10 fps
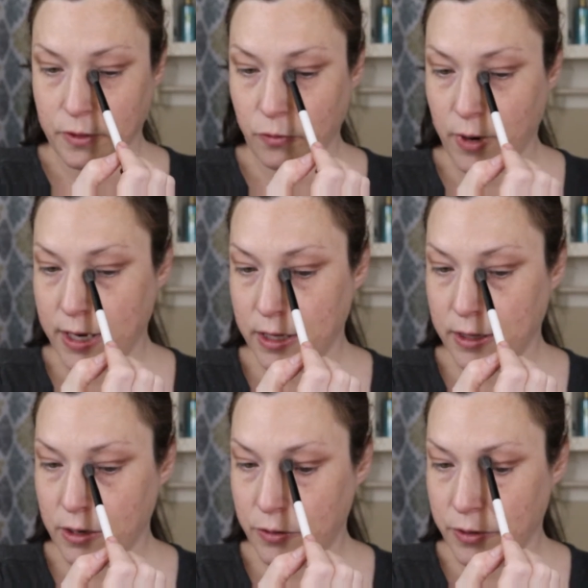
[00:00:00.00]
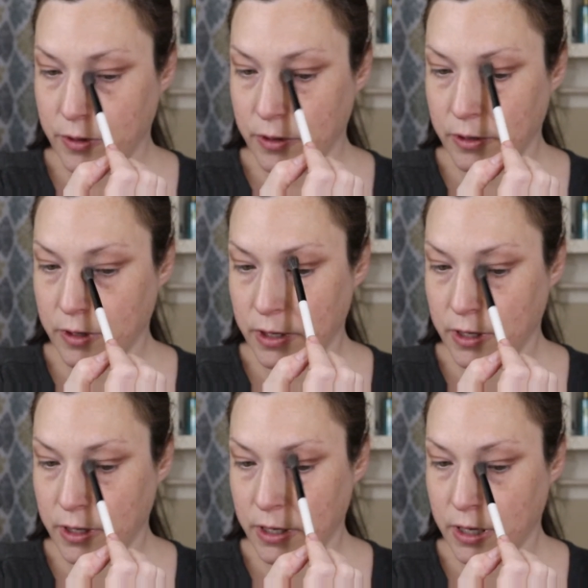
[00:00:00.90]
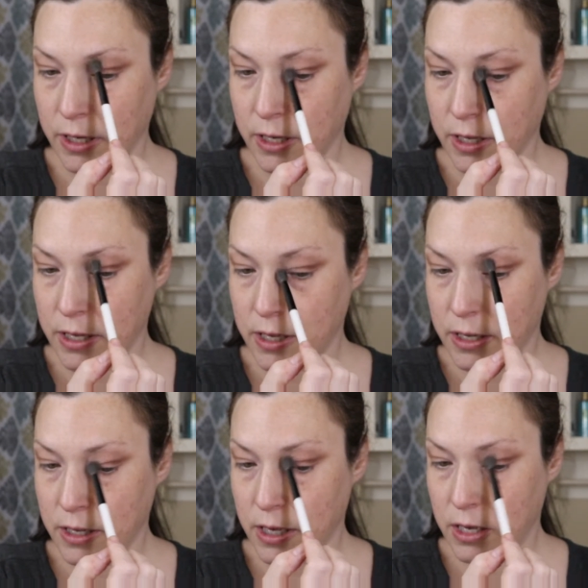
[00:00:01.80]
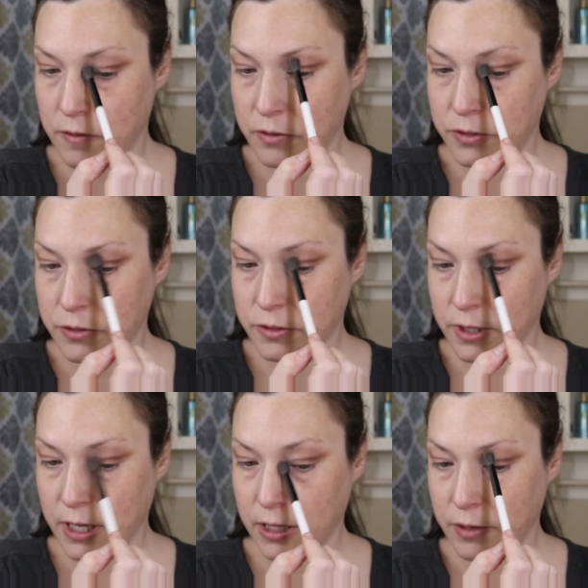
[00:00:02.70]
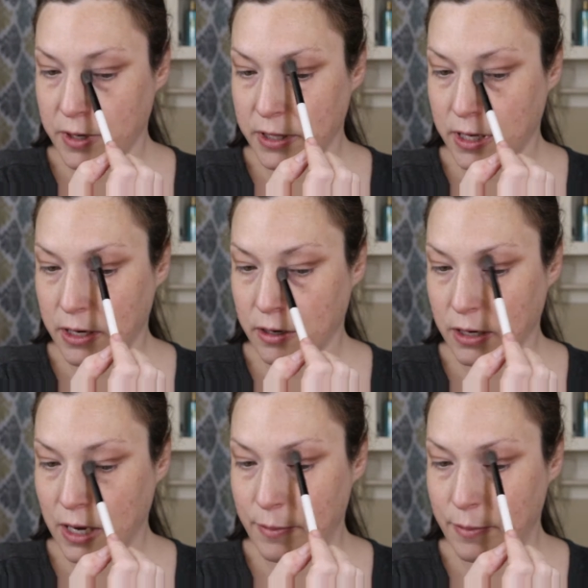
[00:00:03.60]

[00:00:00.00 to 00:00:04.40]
Right in that corner, ever so slightly right there.